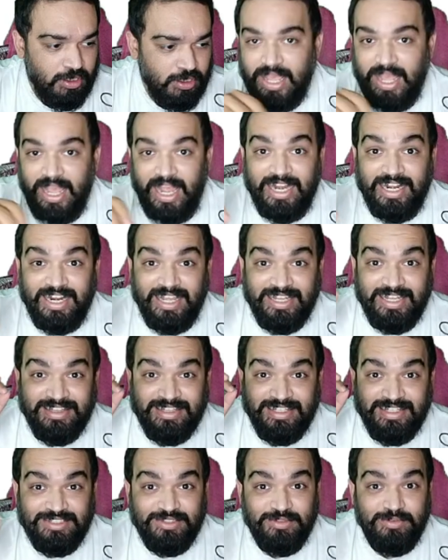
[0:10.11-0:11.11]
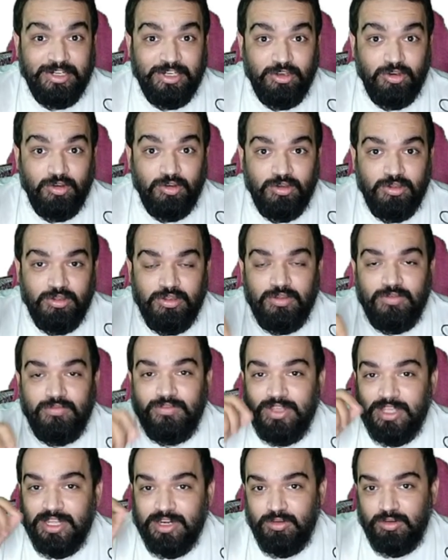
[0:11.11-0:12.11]
And in this video,
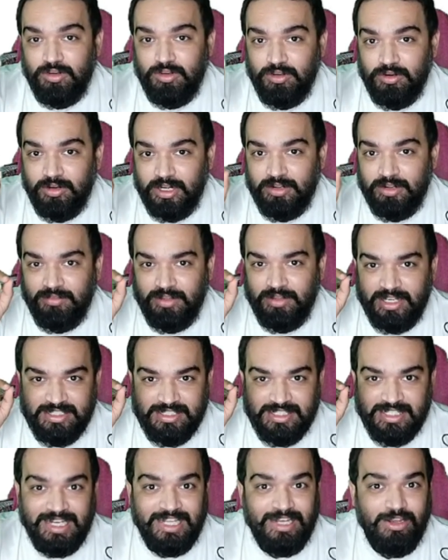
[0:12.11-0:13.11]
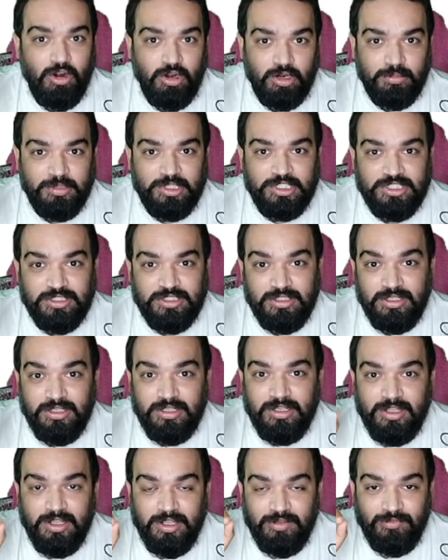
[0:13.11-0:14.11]
we are going to look at a very sleek automation
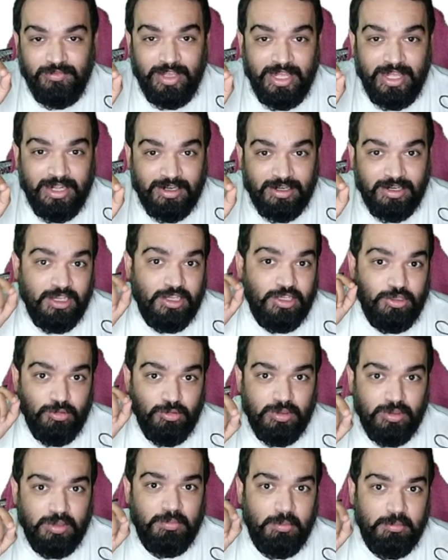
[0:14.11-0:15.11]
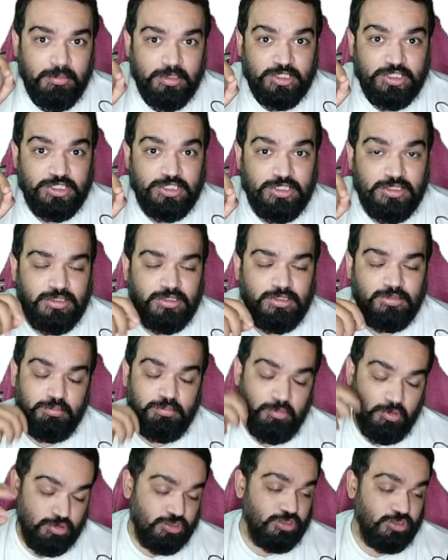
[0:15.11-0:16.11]
where you can publish
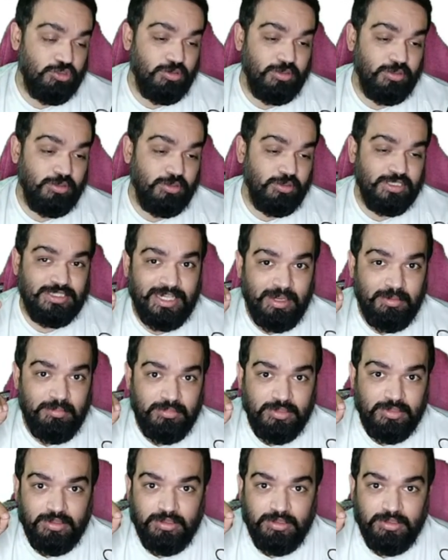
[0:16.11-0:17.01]
posts to Instagram